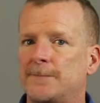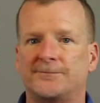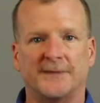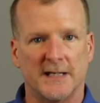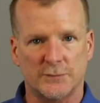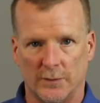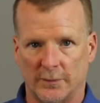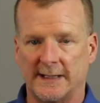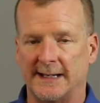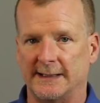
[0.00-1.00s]
That's what we're
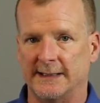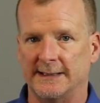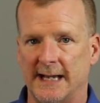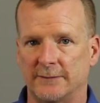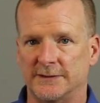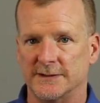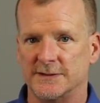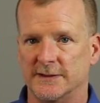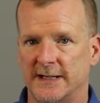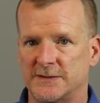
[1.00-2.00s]
kind of getting at with
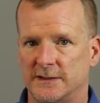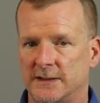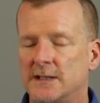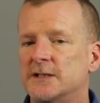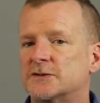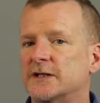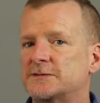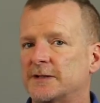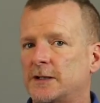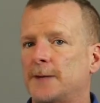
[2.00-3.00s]
this lesson. So let's
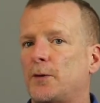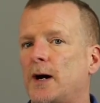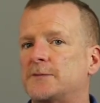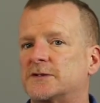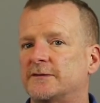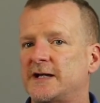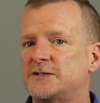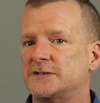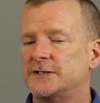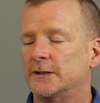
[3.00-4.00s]
make a couple
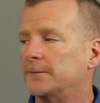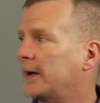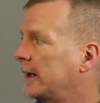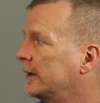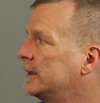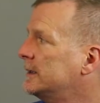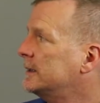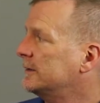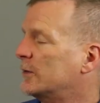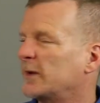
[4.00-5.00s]
observations here about
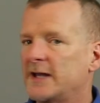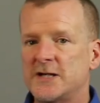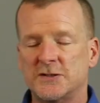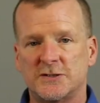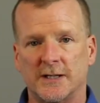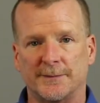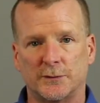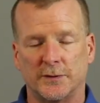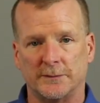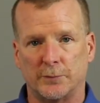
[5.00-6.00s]
the relationship
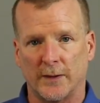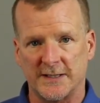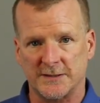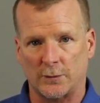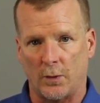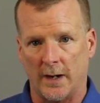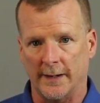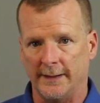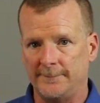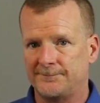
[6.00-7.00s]
between price and
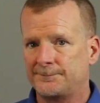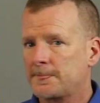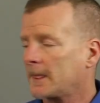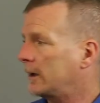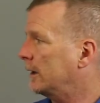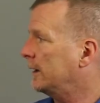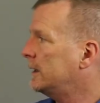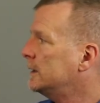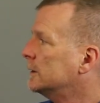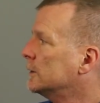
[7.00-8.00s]
quantity.
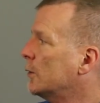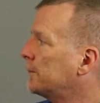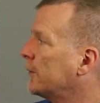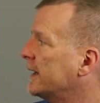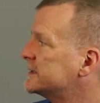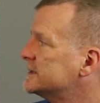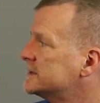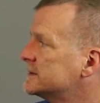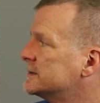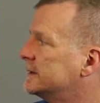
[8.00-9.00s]
Lower
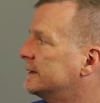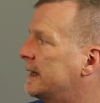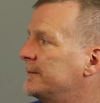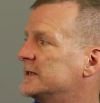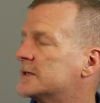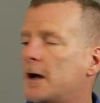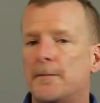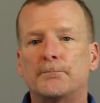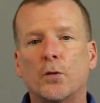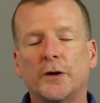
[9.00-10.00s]
prices, that means
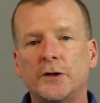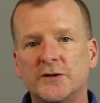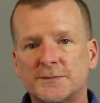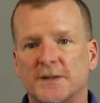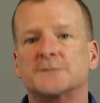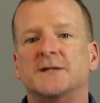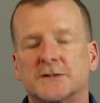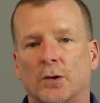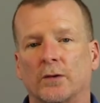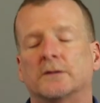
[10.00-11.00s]
more units must be
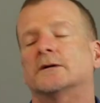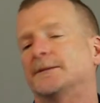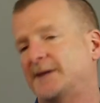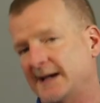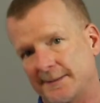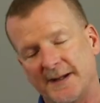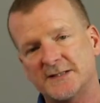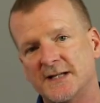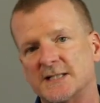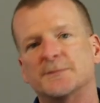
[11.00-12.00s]
sold. That kind of makes
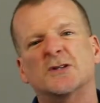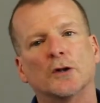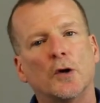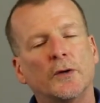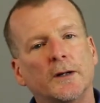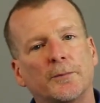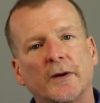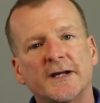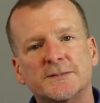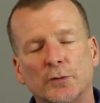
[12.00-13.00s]
sense, but the lower your
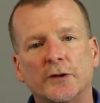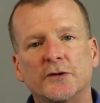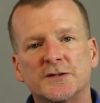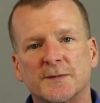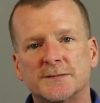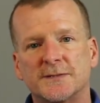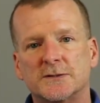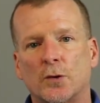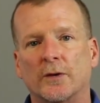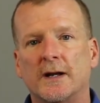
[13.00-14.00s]
price, more units must be
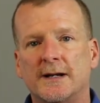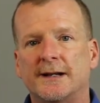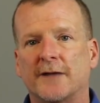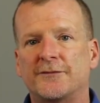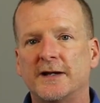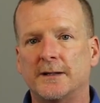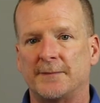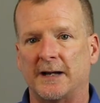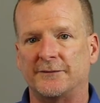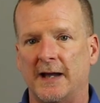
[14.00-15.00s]
sold. Now think
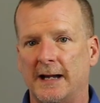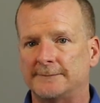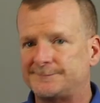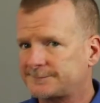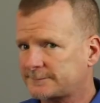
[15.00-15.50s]
about that.